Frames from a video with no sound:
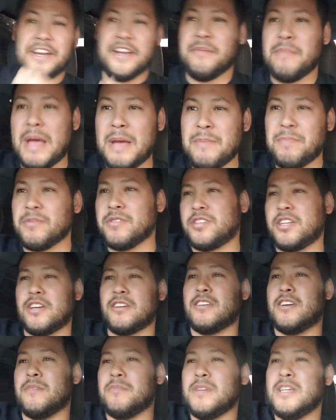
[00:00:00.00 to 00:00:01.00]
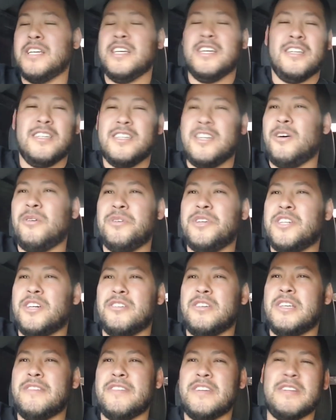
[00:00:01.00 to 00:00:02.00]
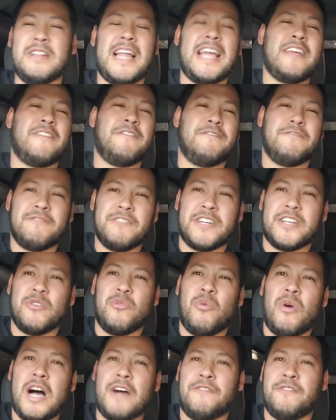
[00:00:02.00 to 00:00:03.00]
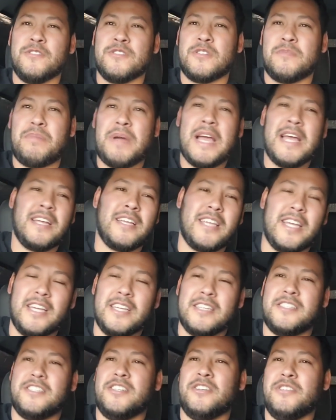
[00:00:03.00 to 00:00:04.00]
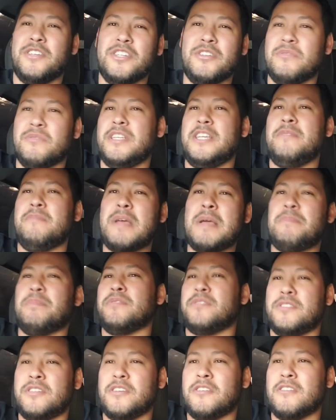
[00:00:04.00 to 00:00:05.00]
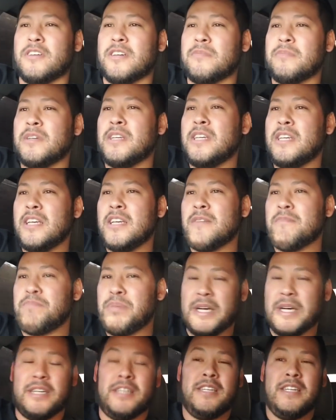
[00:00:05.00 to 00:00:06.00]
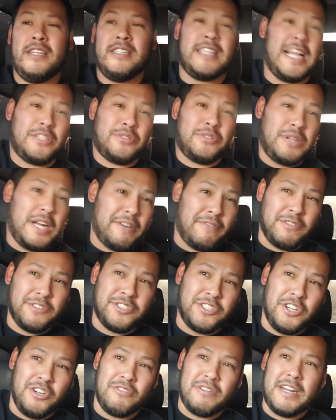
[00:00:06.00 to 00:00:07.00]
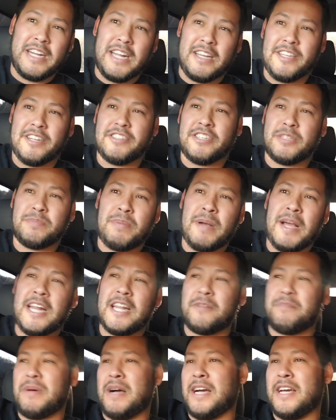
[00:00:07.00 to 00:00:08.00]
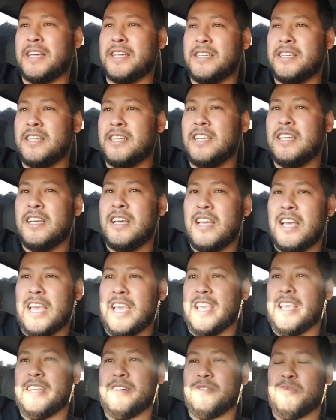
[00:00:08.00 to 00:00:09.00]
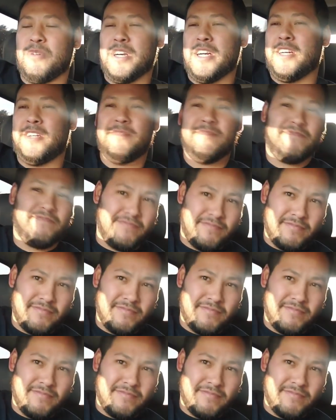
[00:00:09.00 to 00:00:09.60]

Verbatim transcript: need maple syrup. No, you don't even like freaking waffles or pancakes, you know, you don't need maple syrup. But that's what everyone's doing right now. They're just panic buying and well,